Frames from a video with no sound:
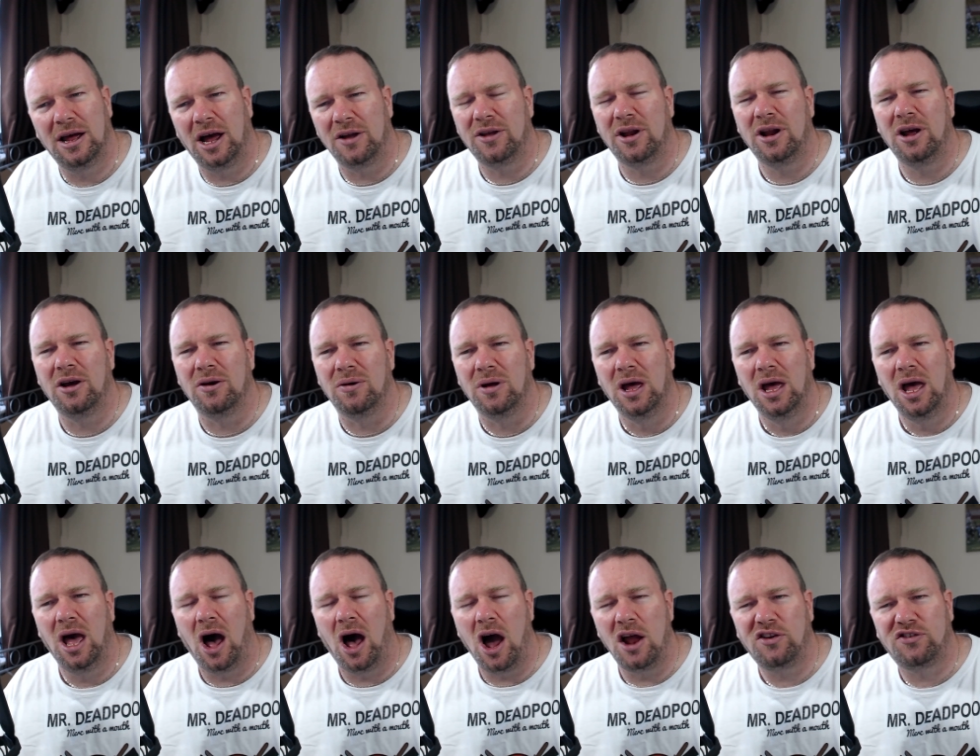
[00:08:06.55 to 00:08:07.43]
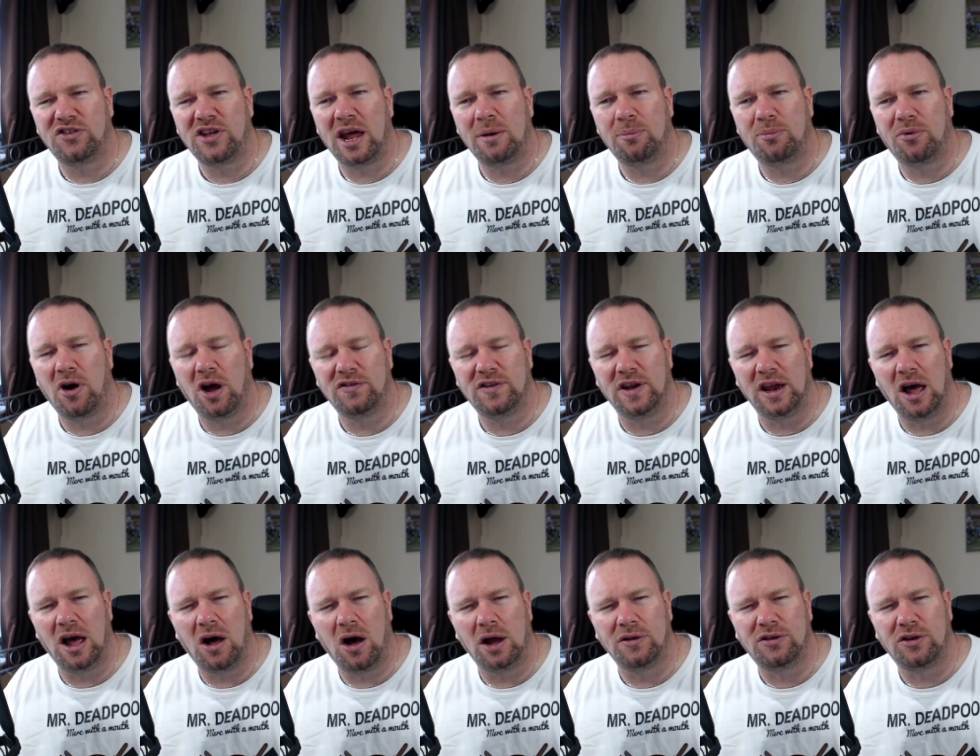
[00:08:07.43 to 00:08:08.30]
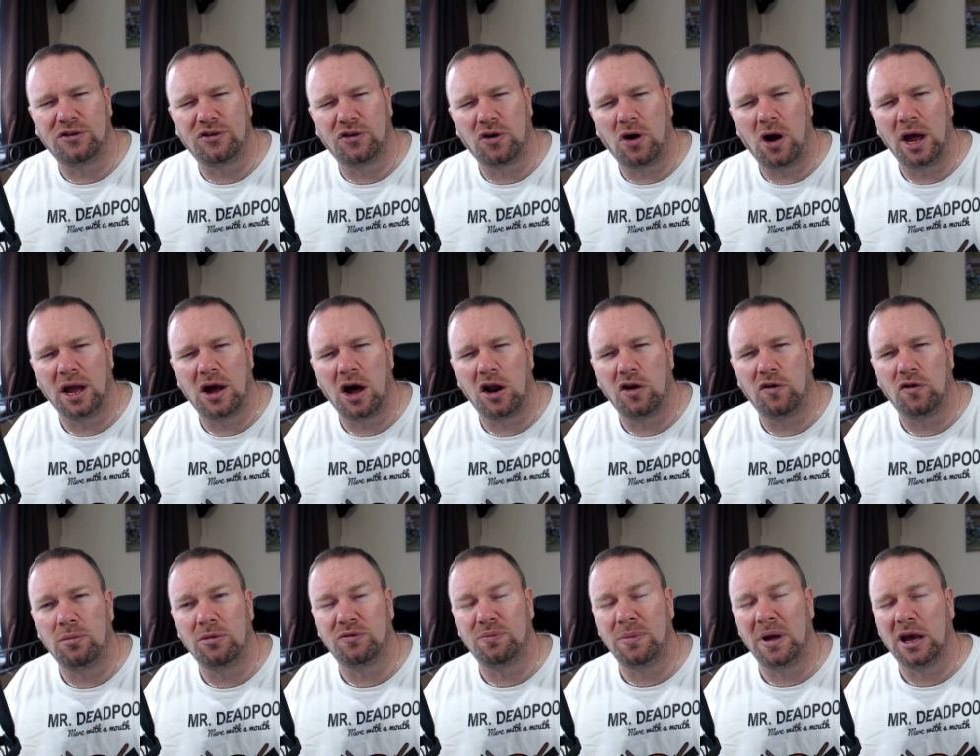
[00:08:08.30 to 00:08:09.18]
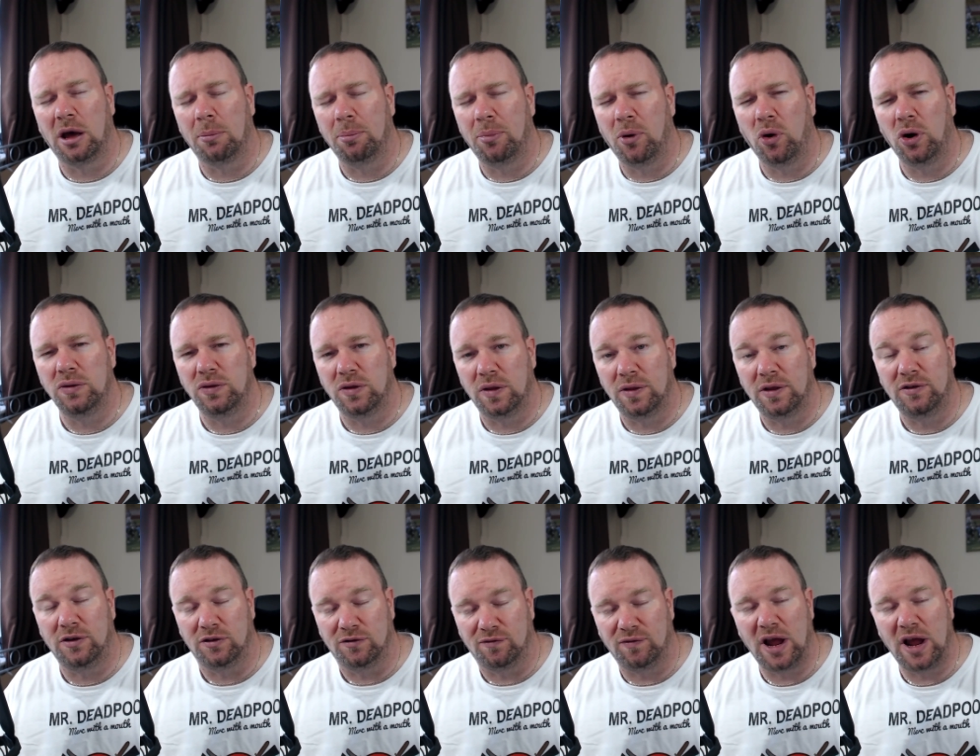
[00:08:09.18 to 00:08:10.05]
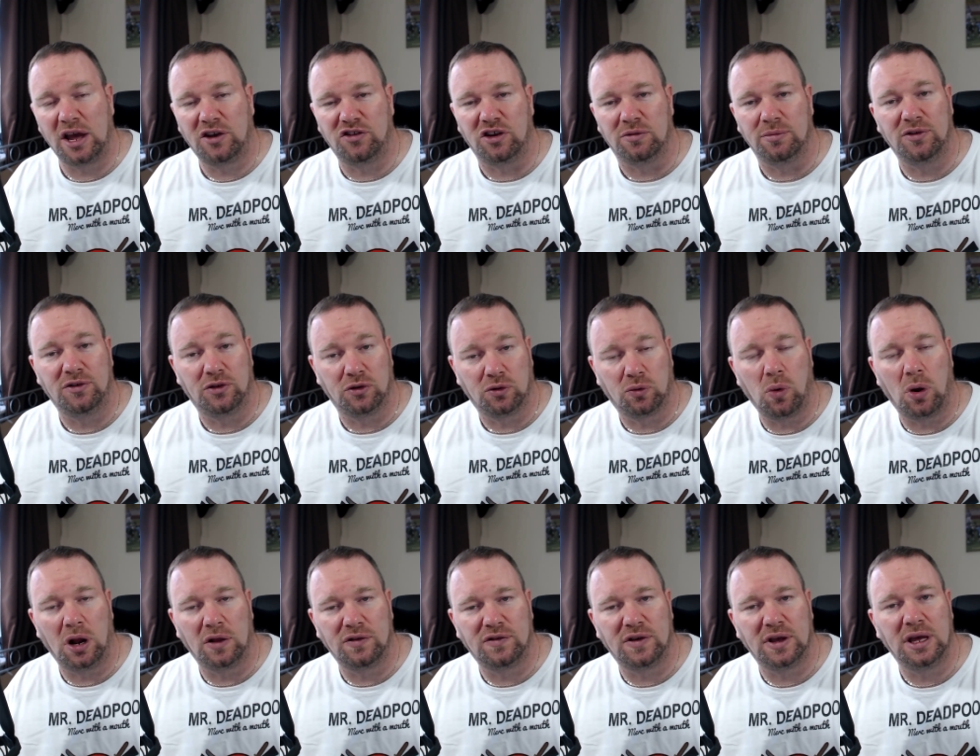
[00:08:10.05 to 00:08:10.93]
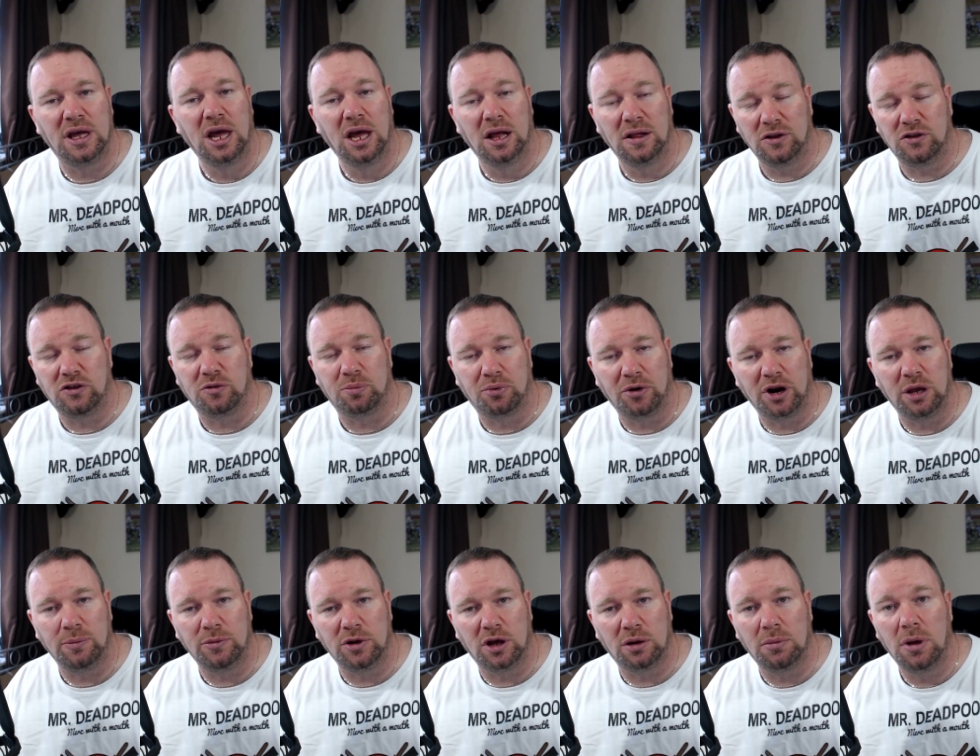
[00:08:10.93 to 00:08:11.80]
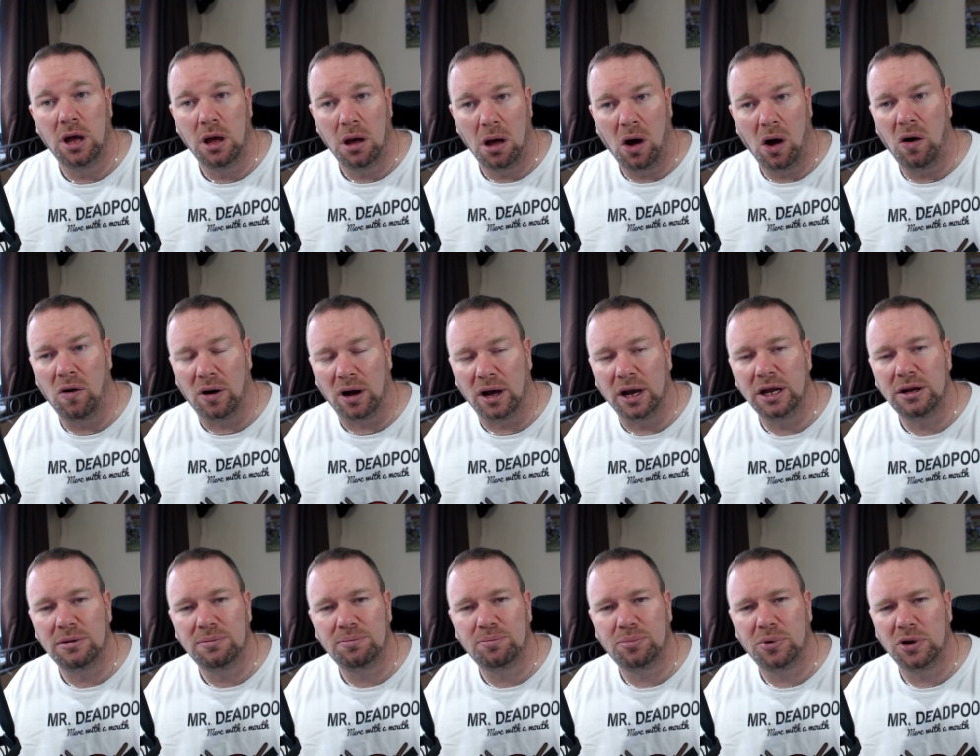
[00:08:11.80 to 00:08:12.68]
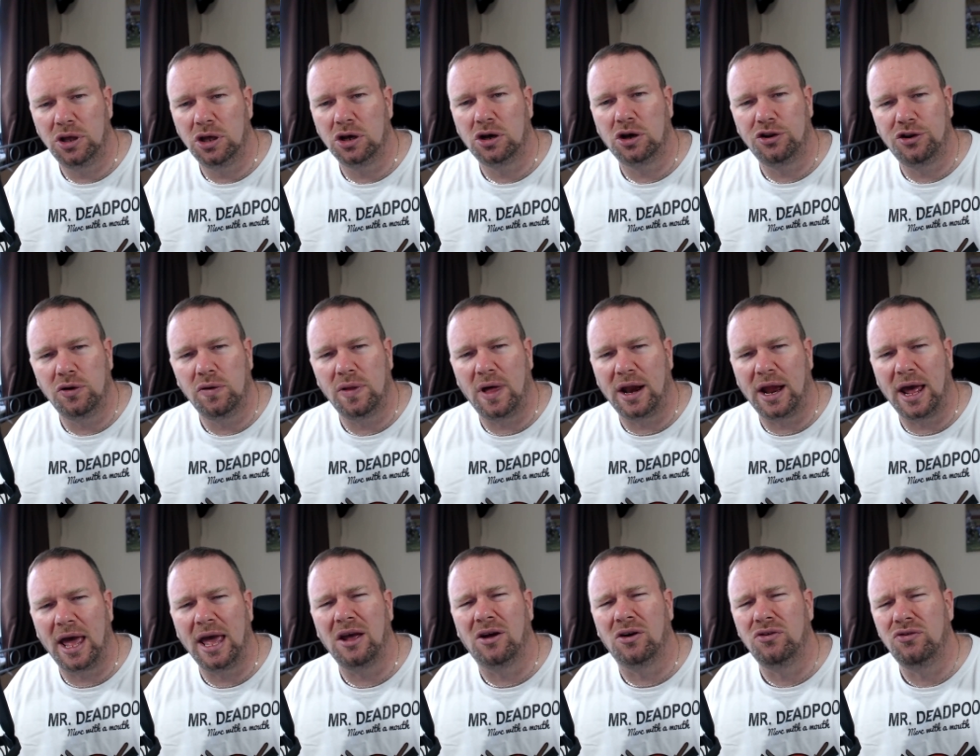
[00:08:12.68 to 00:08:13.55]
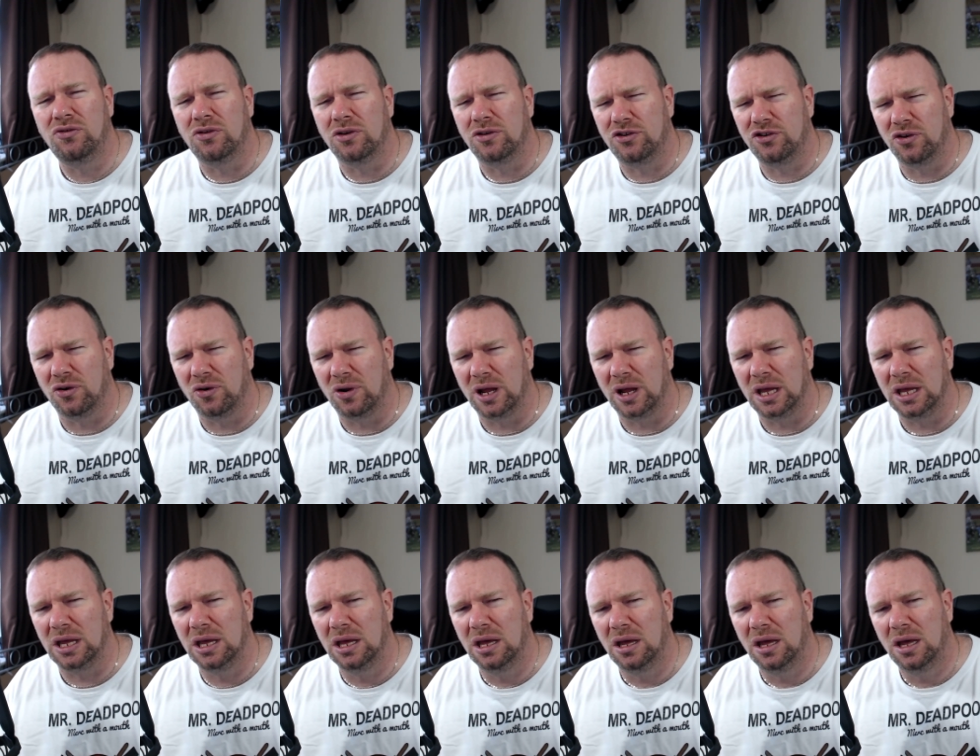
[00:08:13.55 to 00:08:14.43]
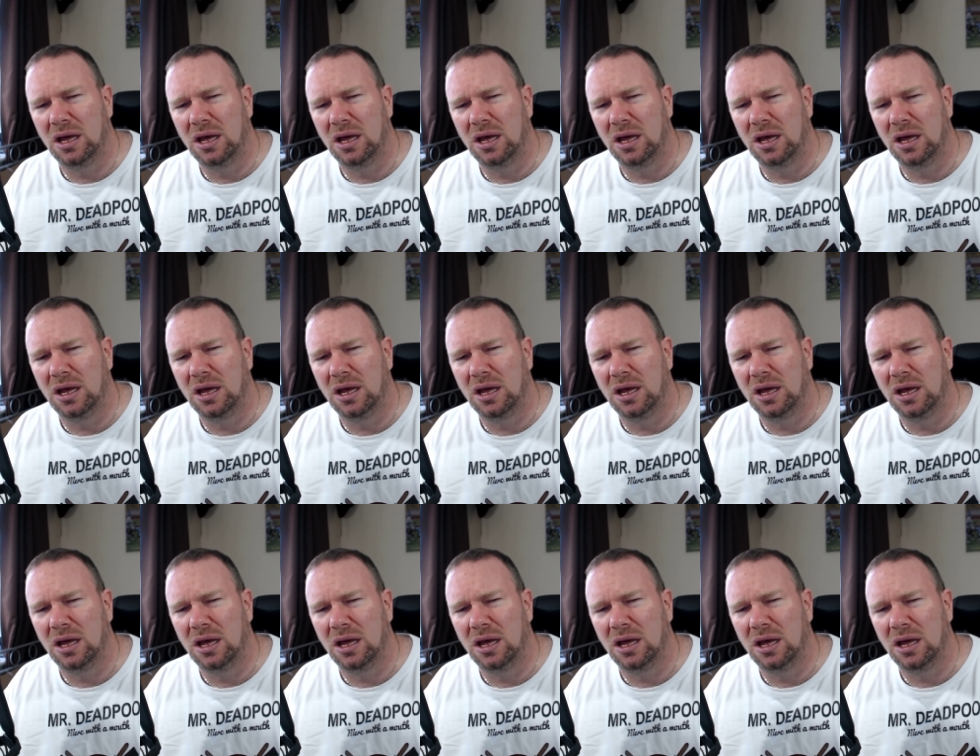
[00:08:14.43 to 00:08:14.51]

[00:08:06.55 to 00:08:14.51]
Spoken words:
I don't know. I understand pricing it high to try and kind of almost make a point that this is flagship, this is quality, this is premium. All right, but you could do that at 800 surely.